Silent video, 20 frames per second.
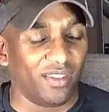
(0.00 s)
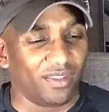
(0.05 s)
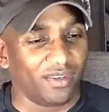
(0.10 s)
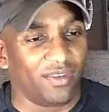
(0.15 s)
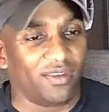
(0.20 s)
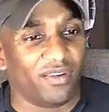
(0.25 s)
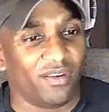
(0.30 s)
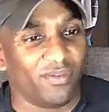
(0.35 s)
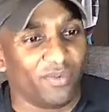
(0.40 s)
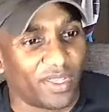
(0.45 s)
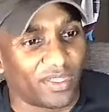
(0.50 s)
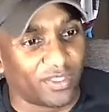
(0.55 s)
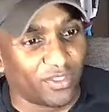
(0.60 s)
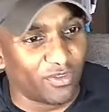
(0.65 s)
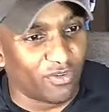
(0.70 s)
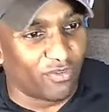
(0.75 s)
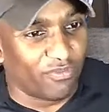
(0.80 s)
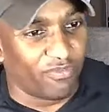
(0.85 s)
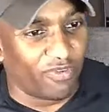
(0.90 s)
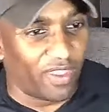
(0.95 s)
And then, you know, we got
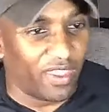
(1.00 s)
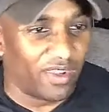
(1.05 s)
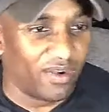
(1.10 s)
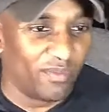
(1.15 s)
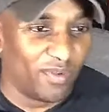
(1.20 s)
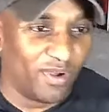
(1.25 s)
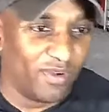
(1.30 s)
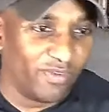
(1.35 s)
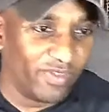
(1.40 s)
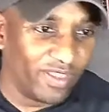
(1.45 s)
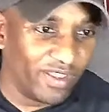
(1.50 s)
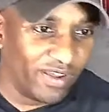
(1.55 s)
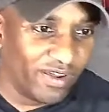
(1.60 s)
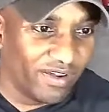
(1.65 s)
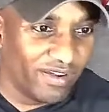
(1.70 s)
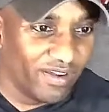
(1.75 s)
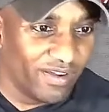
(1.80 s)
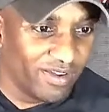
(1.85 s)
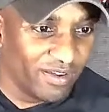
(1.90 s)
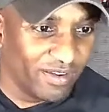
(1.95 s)
the little Phantom over
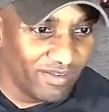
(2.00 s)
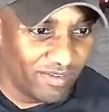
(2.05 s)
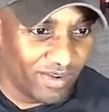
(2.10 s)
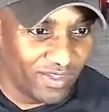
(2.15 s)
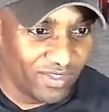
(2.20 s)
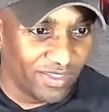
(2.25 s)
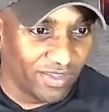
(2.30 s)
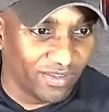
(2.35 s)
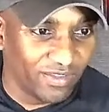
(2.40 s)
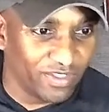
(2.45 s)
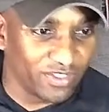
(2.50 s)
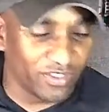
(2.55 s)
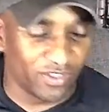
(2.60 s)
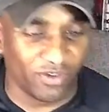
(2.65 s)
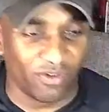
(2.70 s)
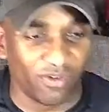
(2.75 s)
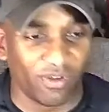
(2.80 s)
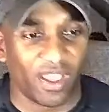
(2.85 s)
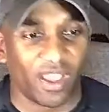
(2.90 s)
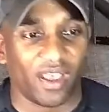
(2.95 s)
there, right there, this
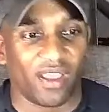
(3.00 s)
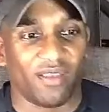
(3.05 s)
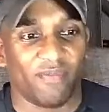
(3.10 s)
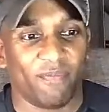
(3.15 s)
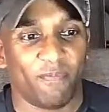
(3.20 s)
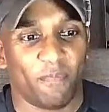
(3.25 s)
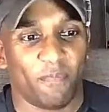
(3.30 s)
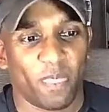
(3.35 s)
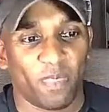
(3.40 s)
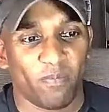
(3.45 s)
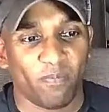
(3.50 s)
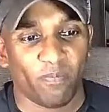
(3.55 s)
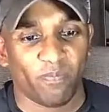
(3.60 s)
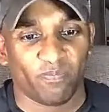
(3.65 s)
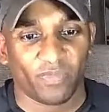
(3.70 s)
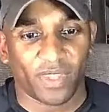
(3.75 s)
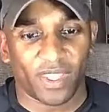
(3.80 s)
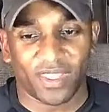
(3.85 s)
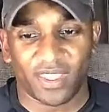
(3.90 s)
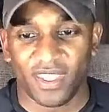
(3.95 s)
little guy.
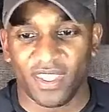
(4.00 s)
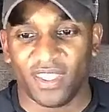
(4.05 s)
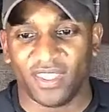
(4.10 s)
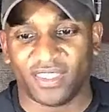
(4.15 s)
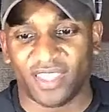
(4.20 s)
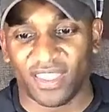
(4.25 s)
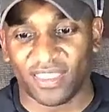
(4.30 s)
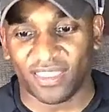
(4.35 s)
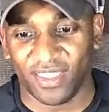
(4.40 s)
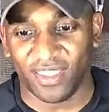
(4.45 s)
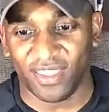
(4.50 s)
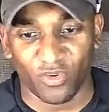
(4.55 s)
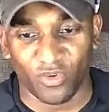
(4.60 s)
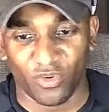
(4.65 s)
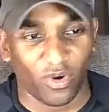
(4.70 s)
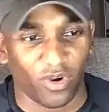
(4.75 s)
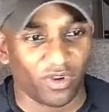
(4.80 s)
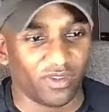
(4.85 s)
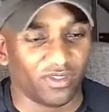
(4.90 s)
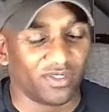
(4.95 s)
I can't get that thing to
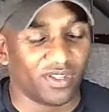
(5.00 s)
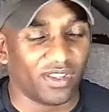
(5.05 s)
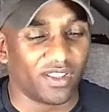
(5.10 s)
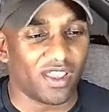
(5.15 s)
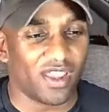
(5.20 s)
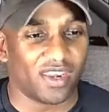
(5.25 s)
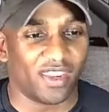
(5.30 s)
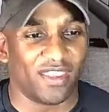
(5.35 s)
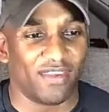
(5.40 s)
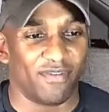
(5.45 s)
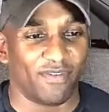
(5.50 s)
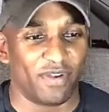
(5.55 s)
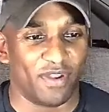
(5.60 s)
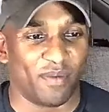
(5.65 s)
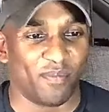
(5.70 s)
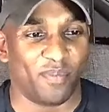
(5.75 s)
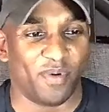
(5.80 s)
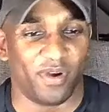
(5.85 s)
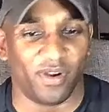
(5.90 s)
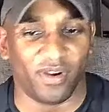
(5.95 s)
work. I kind of given
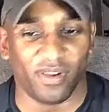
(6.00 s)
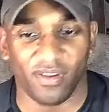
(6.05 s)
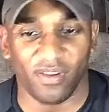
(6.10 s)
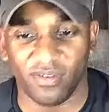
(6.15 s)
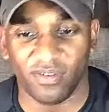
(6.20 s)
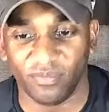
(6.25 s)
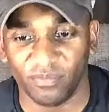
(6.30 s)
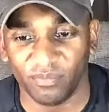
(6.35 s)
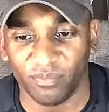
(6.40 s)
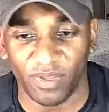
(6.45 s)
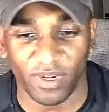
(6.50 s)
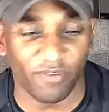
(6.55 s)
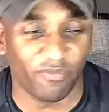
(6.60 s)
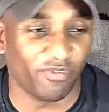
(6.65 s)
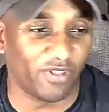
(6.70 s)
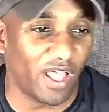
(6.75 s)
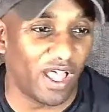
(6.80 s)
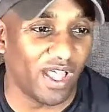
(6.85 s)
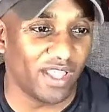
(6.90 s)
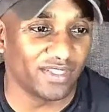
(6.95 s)
up on it, but
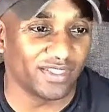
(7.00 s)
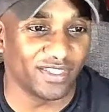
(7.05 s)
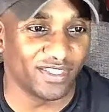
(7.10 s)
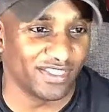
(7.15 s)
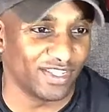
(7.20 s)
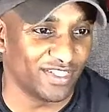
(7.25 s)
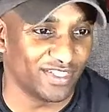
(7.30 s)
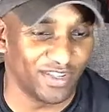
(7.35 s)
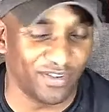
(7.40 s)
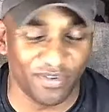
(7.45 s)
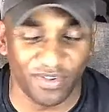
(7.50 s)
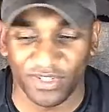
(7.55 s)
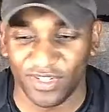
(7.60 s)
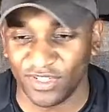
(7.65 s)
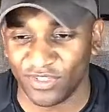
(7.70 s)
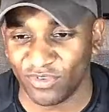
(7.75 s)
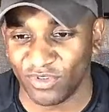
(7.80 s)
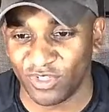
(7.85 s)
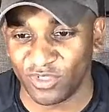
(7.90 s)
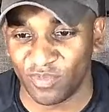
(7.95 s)
it flies. It does what
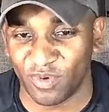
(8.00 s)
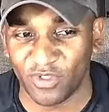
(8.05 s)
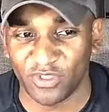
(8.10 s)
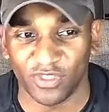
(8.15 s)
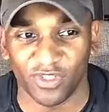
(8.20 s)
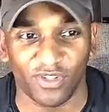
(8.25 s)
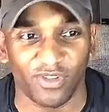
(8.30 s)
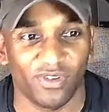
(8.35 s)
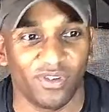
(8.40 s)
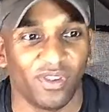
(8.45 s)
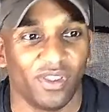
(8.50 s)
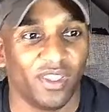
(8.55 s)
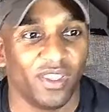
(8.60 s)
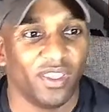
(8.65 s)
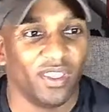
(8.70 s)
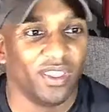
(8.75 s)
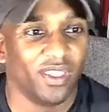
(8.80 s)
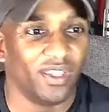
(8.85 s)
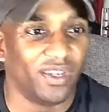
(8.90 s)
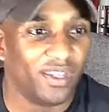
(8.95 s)
it's supposed to do.
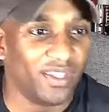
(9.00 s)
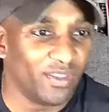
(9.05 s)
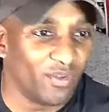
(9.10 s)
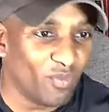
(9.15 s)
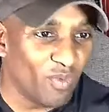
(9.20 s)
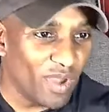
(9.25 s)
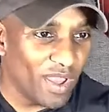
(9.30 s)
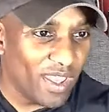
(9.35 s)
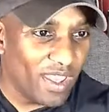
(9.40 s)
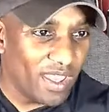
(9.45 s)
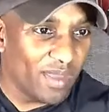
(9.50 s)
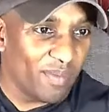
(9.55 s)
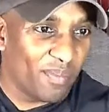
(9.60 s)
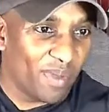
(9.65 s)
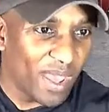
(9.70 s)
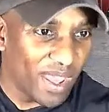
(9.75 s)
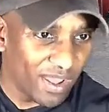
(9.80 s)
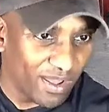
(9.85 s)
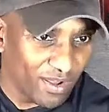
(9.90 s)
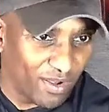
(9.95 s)
And then the way
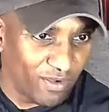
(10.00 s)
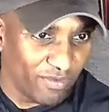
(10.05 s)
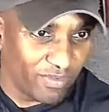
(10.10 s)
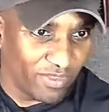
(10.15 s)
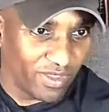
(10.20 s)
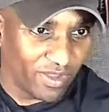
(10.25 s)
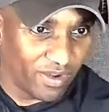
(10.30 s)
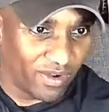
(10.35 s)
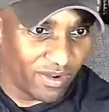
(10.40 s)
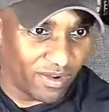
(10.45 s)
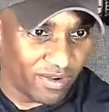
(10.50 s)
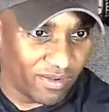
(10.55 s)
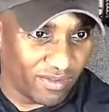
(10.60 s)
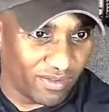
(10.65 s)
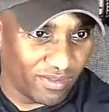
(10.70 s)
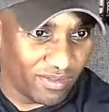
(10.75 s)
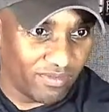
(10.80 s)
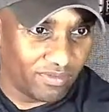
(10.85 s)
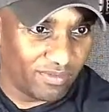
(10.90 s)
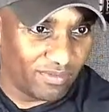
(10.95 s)
back over there,
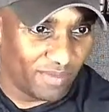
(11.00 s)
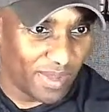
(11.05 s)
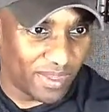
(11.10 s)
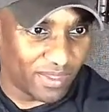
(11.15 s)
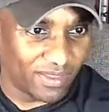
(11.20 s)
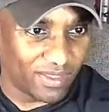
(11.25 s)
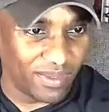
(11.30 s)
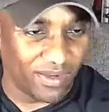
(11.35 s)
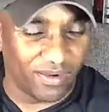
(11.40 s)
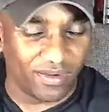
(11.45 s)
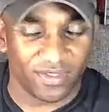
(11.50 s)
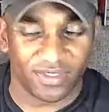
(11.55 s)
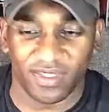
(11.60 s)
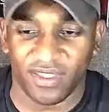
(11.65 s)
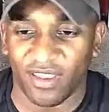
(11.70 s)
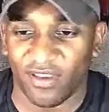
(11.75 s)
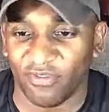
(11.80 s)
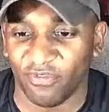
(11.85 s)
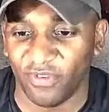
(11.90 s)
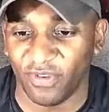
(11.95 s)
back there is
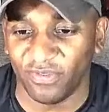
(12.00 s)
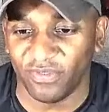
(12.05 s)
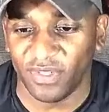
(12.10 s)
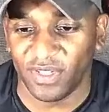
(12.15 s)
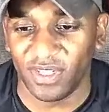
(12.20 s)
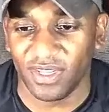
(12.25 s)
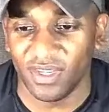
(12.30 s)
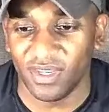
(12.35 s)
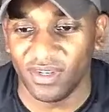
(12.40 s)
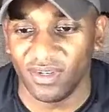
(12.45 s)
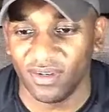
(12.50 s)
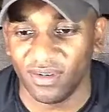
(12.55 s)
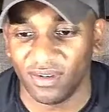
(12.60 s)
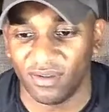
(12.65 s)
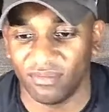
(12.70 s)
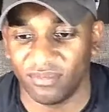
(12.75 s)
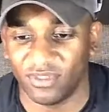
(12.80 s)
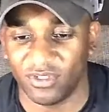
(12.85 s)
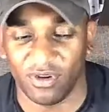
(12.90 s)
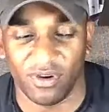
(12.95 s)
the F-15,
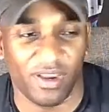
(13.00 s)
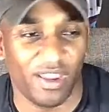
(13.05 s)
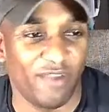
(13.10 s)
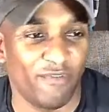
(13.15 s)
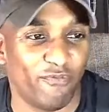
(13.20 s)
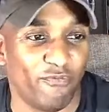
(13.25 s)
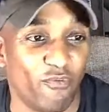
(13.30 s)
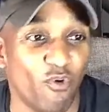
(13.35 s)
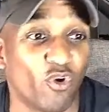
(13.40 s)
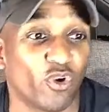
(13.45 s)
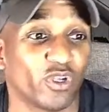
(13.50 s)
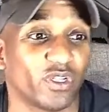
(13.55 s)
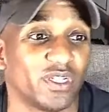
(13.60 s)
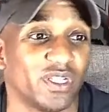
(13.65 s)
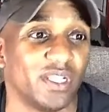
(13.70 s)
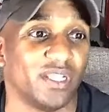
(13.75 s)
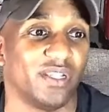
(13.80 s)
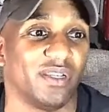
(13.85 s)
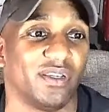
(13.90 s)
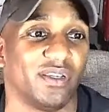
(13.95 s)
sorry,
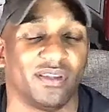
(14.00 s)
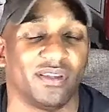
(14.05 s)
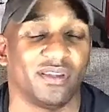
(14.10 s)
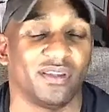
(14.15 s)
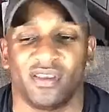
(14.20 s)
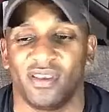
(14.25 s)
F-14,